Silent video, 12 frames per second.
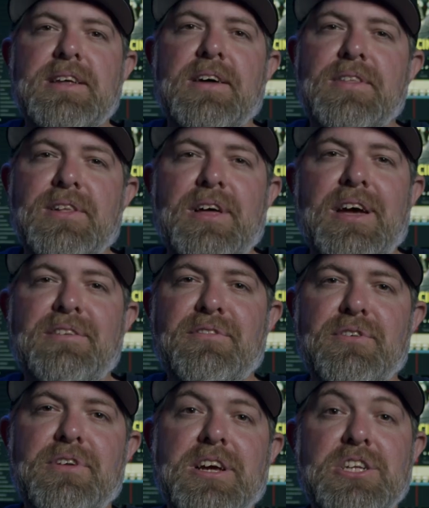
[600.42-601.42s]
down the line
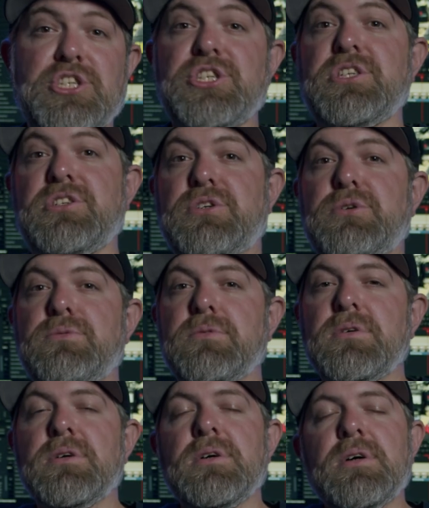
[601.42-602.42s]
for like a G2.
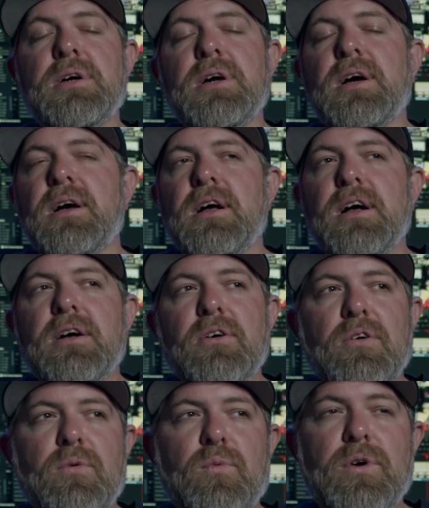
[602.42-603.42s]

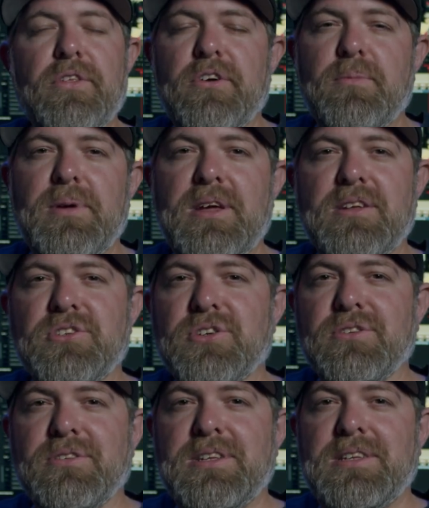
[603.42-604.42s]
Will there be
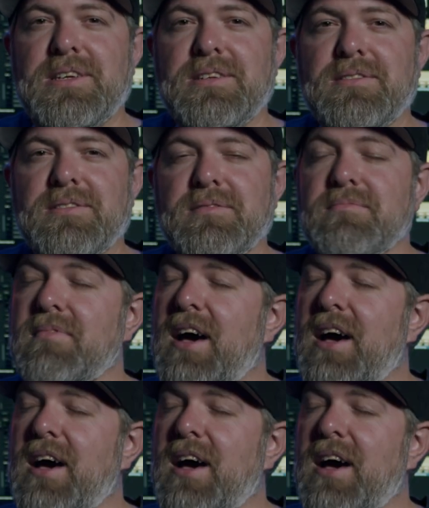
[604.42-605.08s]
internal NDs?